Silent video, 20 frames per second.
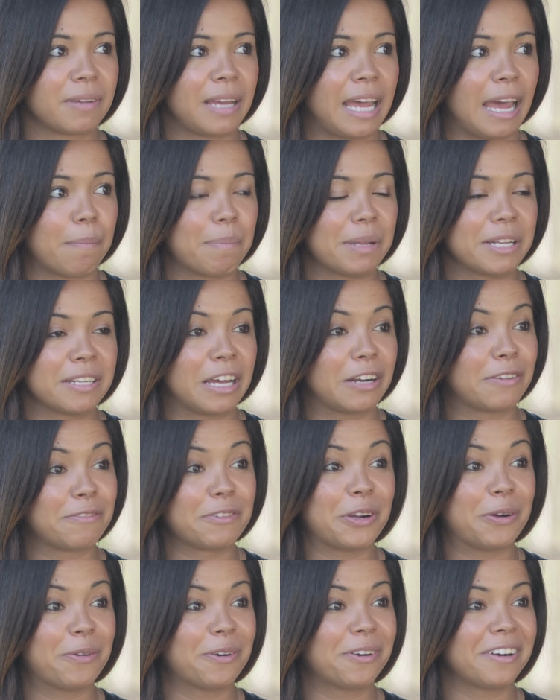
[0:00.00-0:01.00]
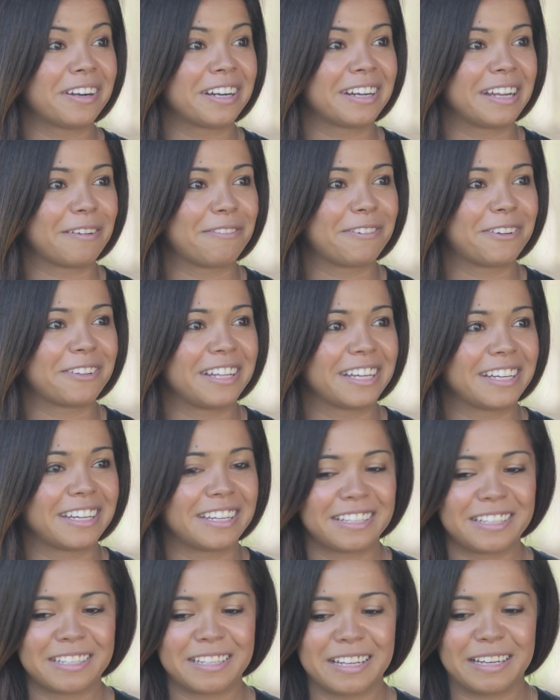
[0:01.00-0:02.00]
happened out of nowhere, and I feel like
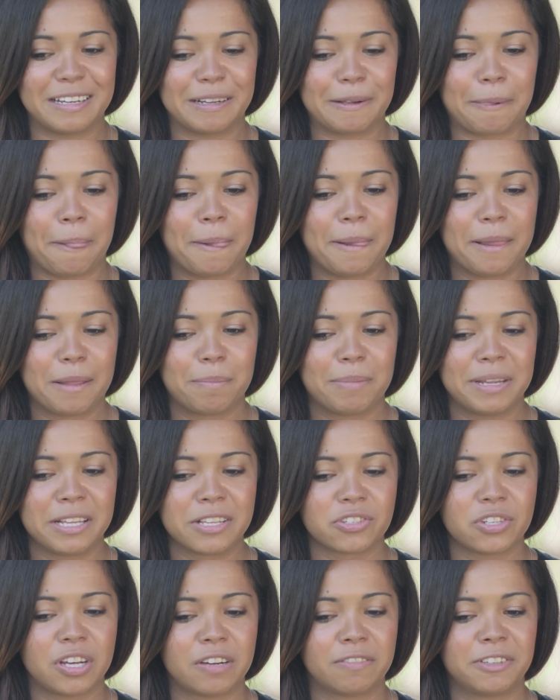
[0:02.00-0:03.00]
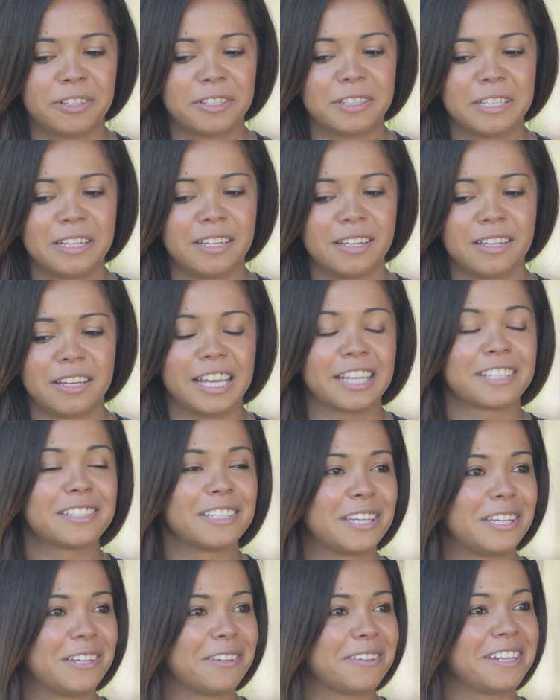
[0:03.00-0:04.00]
it's been sovereignly
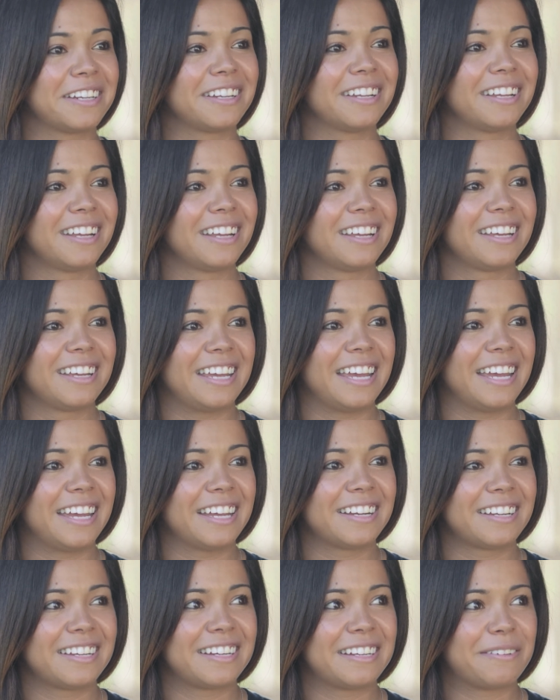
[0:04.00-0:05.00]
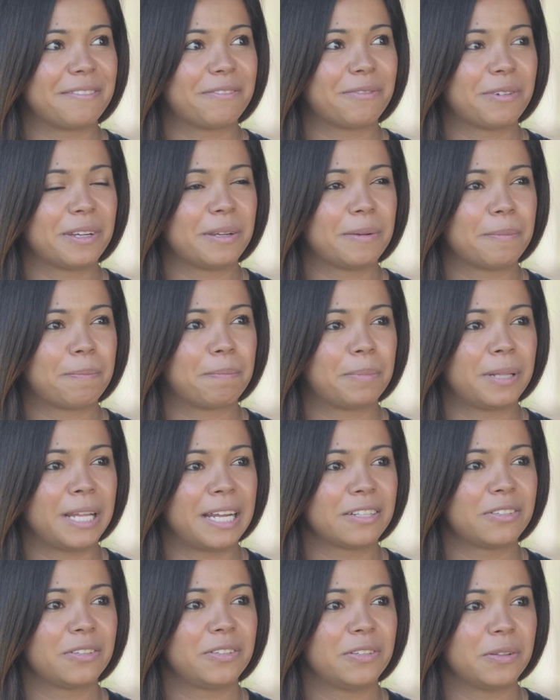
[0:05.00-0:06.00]
executed. And we
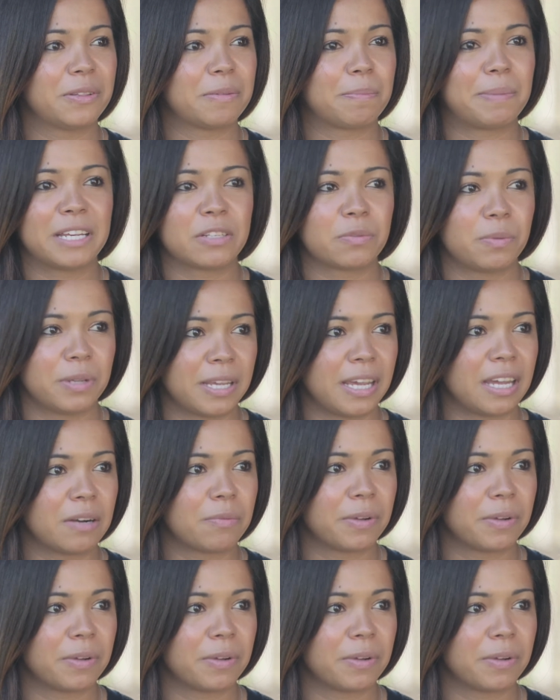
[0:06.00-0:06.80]
plan to do the best we can